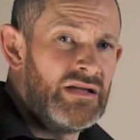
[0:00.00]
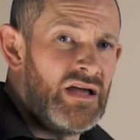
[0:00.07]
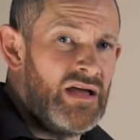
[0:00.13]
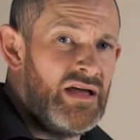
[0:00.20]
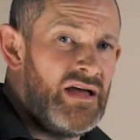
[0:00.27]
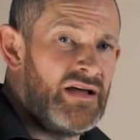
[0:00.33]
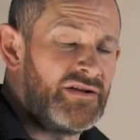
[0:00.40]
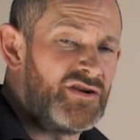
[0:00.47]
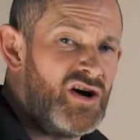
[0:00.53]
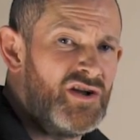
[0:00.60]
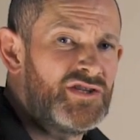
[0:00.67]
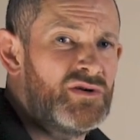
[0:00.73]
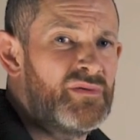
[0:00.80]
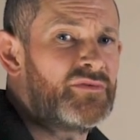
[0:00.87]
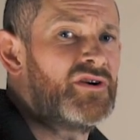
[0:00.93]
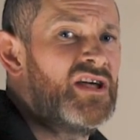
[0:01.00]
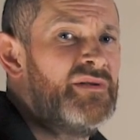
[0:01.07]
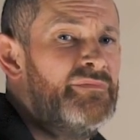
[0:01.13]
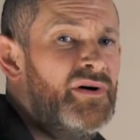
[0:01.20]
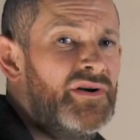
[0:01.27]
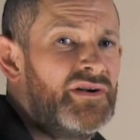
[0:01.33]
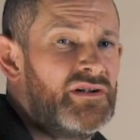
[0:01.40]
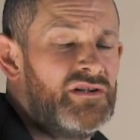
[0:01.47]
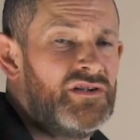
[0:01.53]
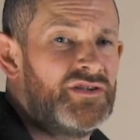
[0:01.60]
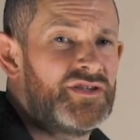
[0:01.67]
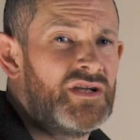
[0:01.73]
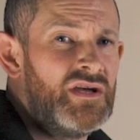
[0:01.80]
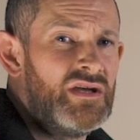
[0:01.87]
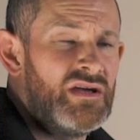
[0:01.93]
go to Upgrade
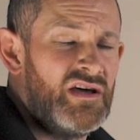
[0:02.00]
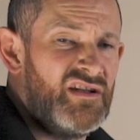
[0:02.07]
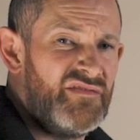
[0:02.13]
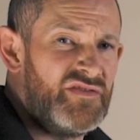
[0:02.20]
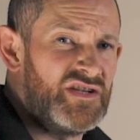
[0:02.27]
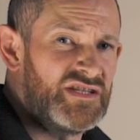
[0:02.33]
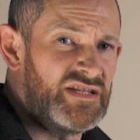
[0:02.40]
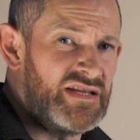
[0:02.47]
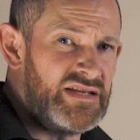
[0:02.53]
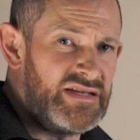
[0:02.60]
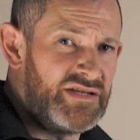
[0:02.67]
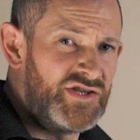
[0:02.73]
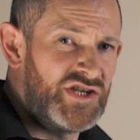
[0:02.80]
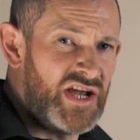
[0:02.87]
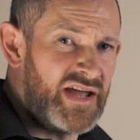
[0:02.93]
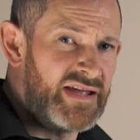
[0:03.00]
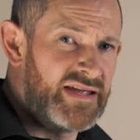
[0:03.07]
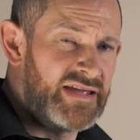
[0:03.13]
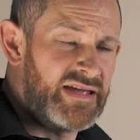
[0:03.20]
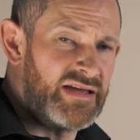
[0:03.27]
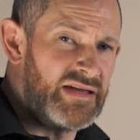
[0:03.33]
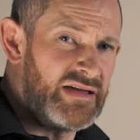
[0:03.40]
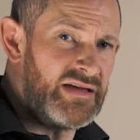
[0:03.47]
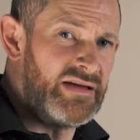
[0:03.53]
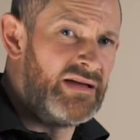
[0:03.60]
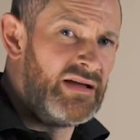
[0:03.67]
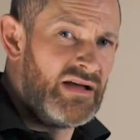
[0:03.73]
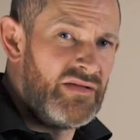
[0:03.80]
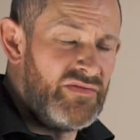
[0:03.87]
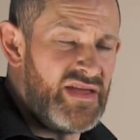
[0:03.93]
Bundles, and obviously check the
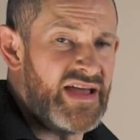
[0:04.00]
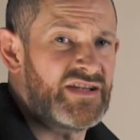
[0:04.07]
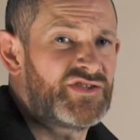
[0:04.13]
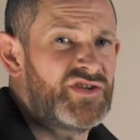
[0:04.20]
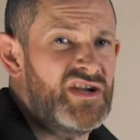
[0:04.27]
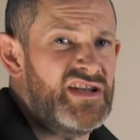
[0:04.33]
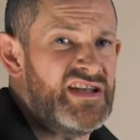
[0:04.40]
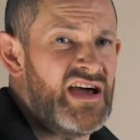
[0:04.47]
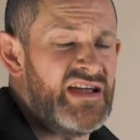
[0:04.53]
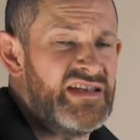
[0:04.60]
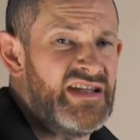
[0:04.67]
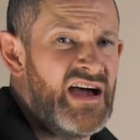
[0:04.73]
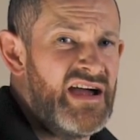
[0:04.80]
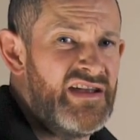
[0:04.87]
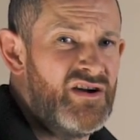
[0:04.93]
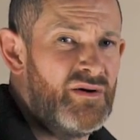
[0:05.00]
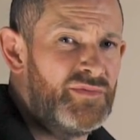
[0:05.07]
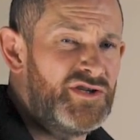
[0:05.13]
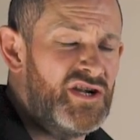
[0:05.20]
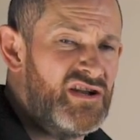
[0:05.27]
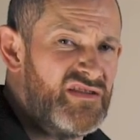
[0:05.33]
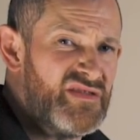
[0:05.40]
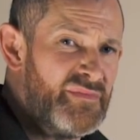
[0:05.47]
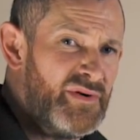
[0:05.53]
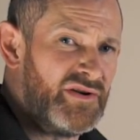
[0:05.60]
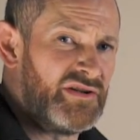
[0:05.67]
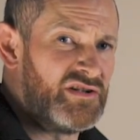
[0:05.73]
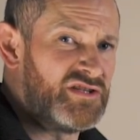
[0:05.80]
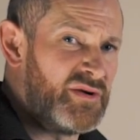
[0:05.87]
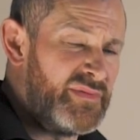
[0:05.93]
X399 option, and the
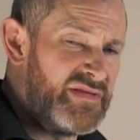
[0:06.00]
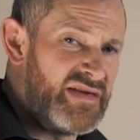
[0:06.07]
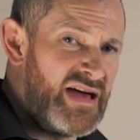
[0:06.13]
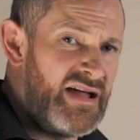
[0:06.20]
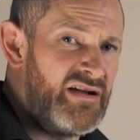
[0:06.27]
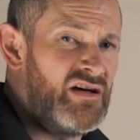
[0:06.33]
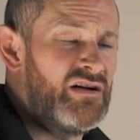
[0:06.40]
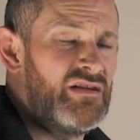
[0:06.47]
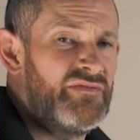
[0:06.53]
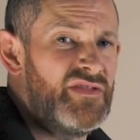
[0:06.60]
bundles will be there.